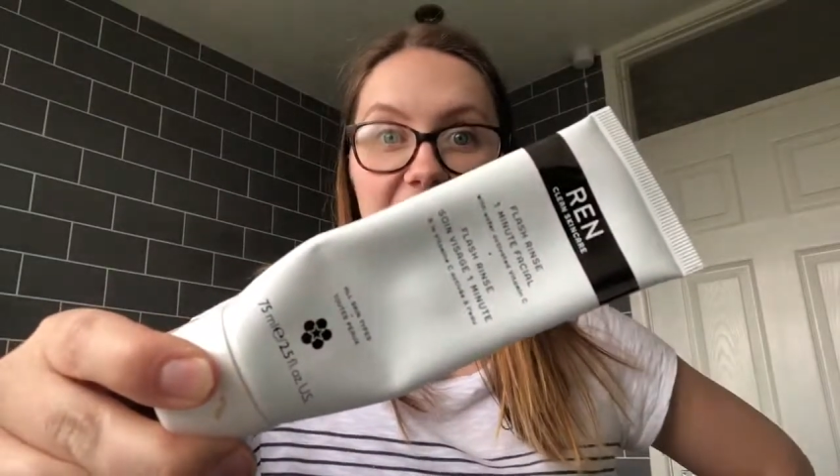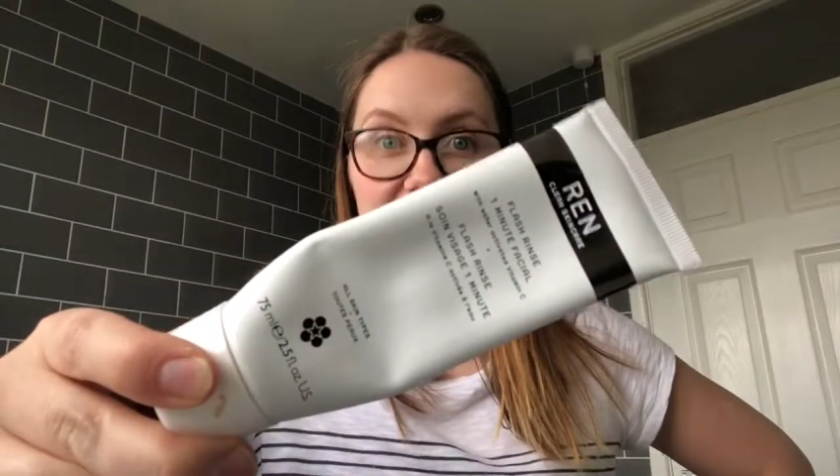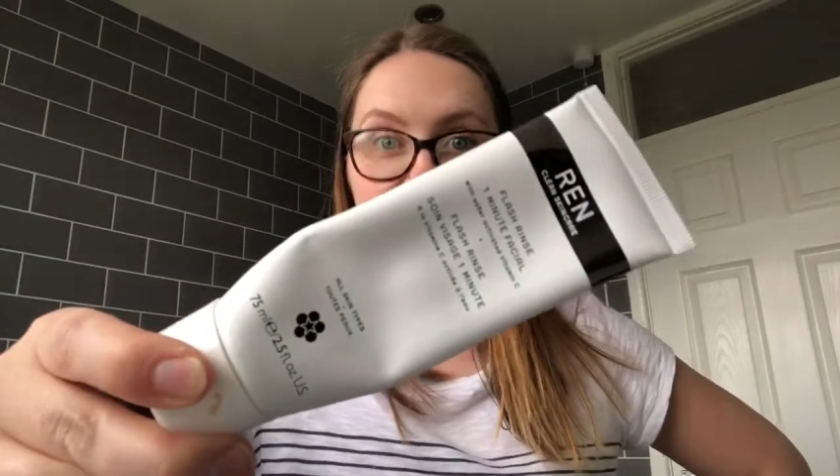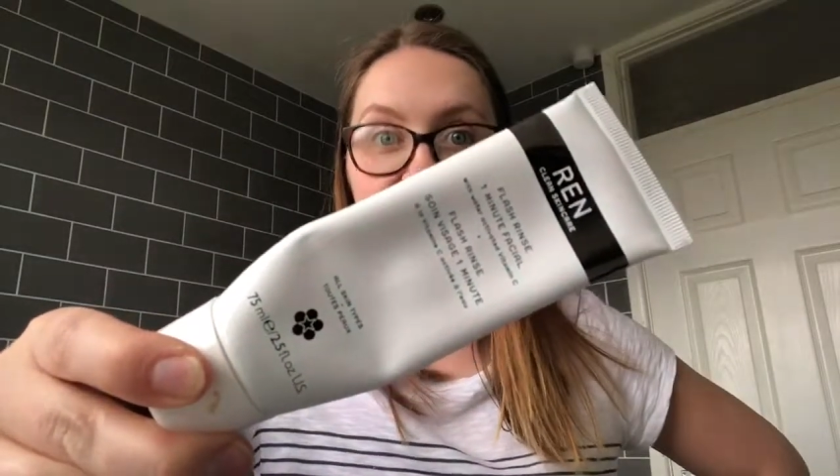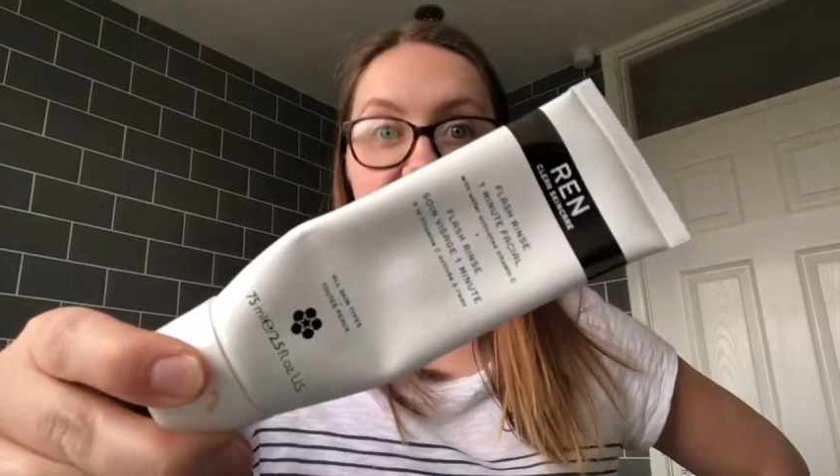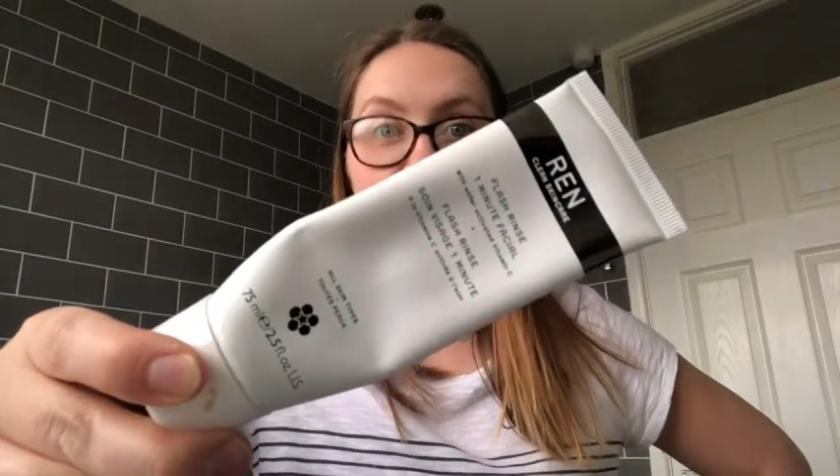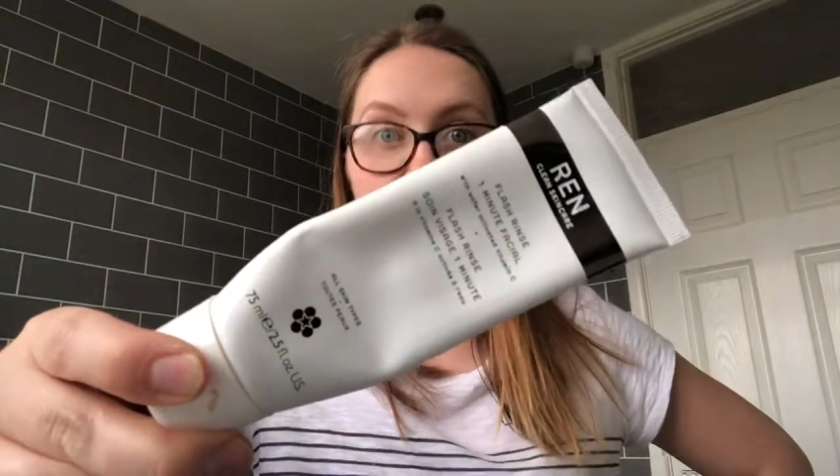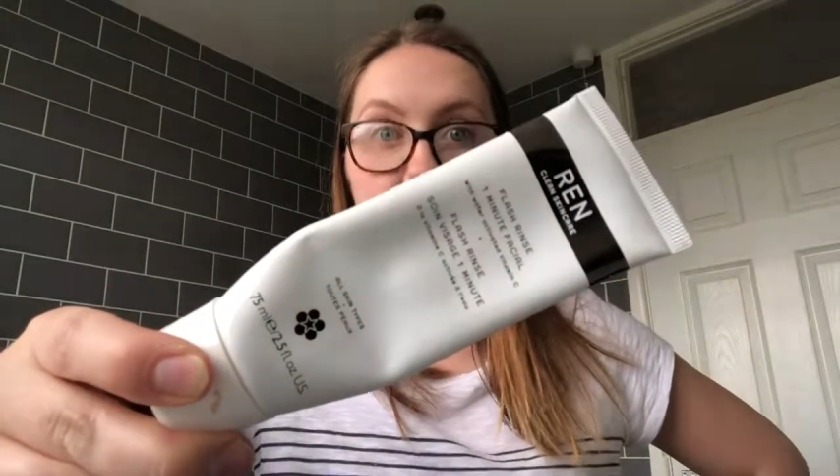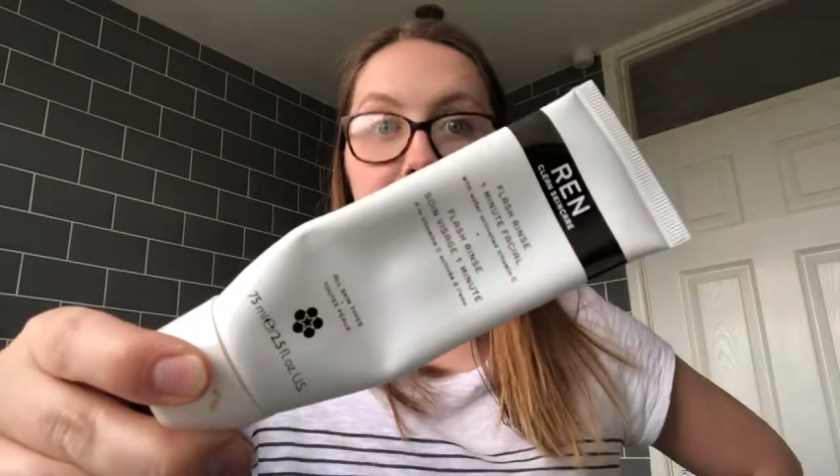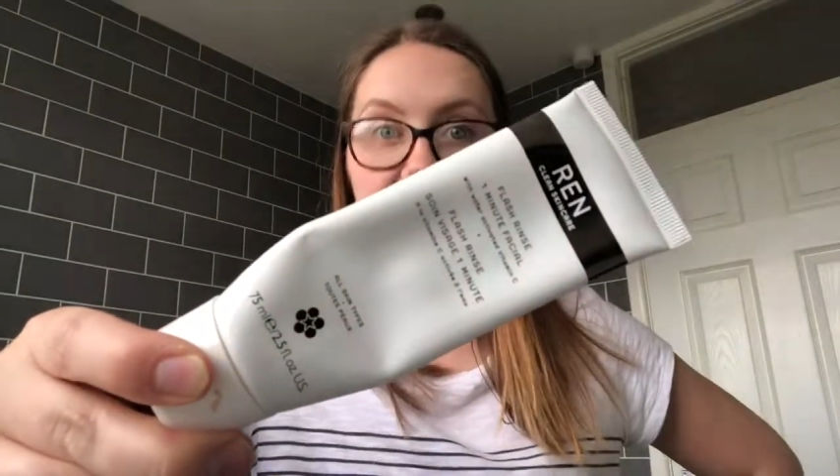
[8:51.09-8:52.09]
is
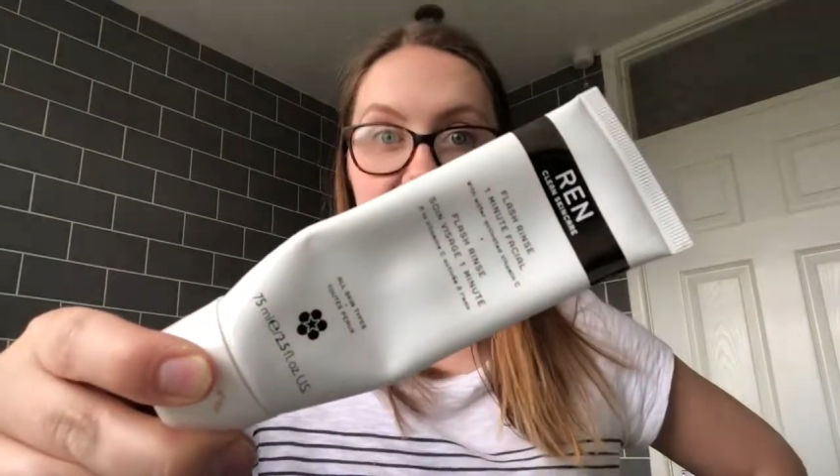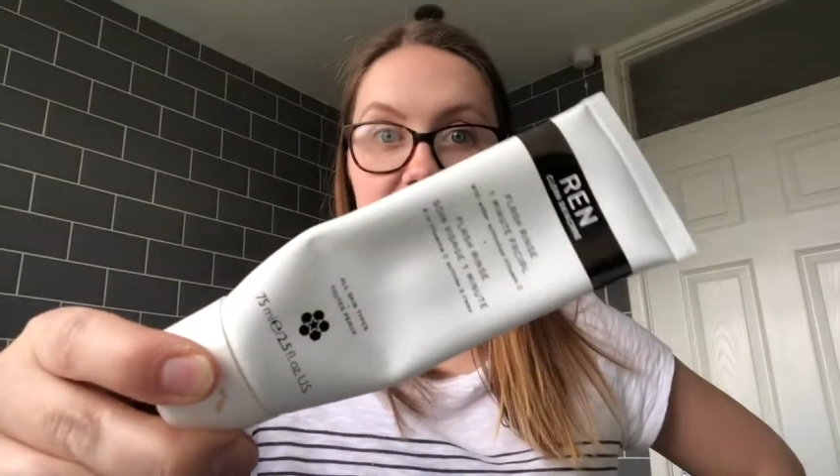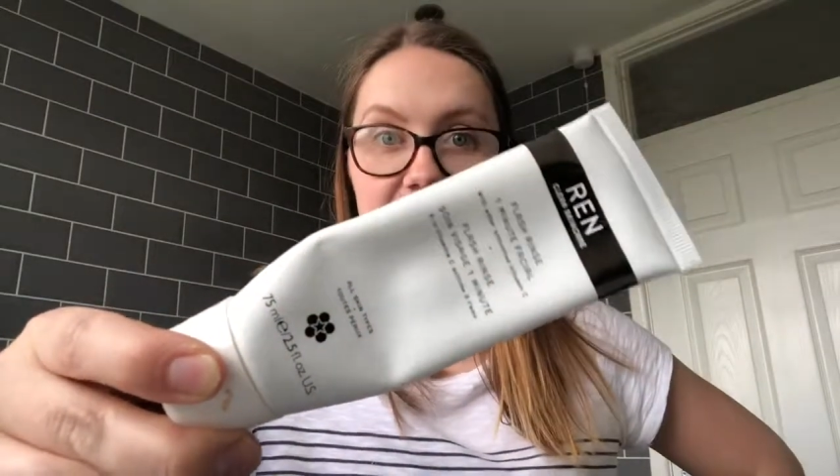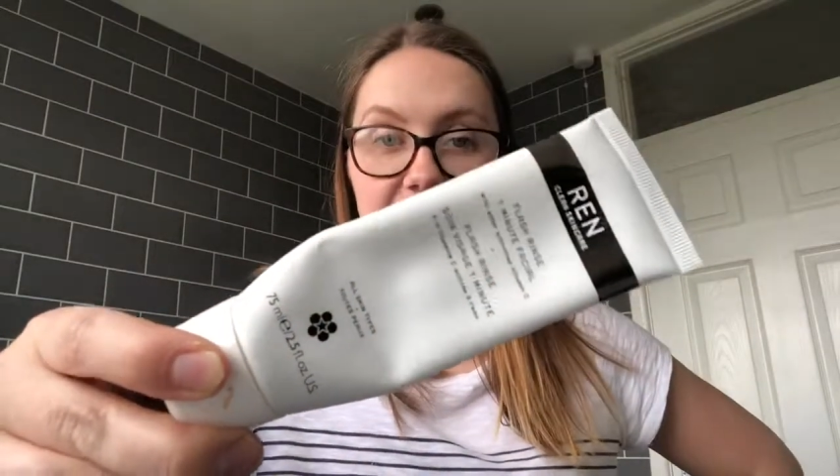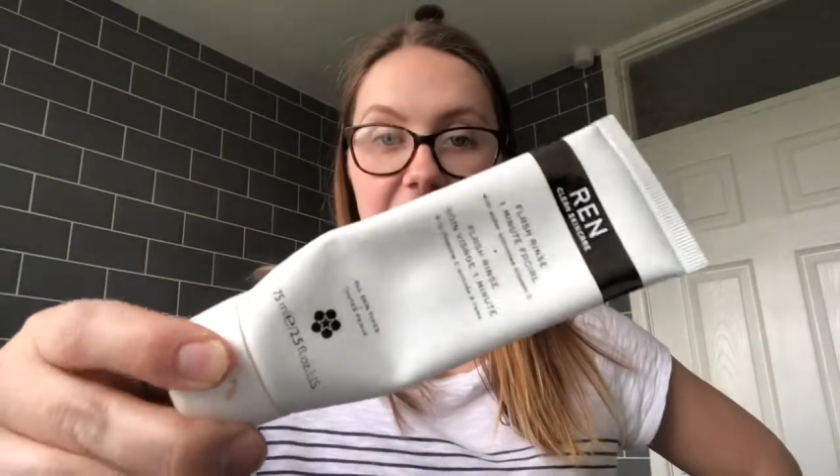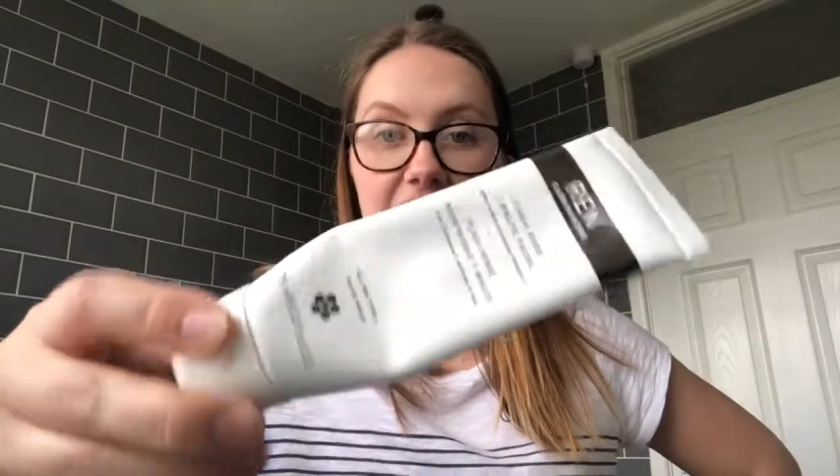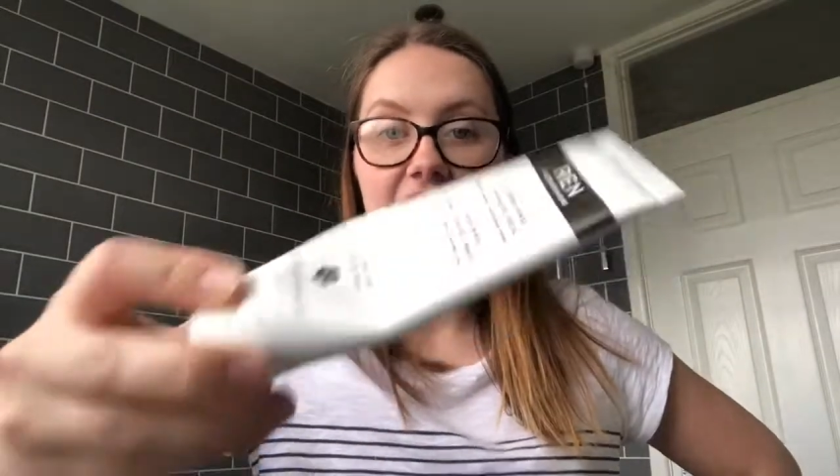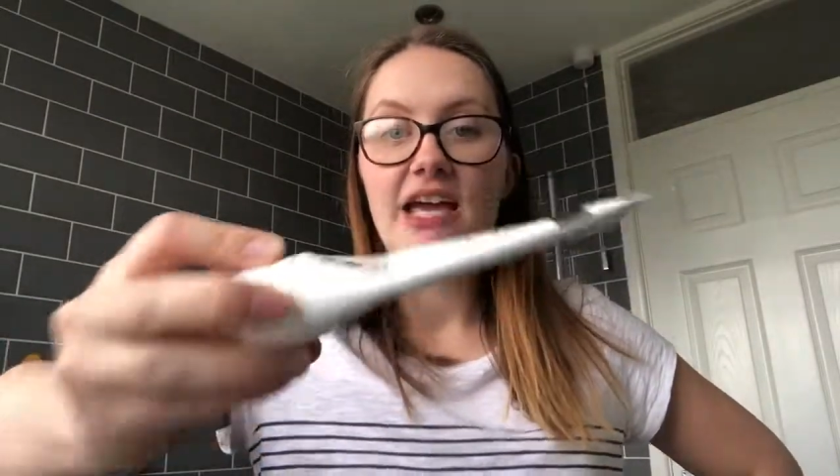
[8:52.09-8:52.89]
amazing.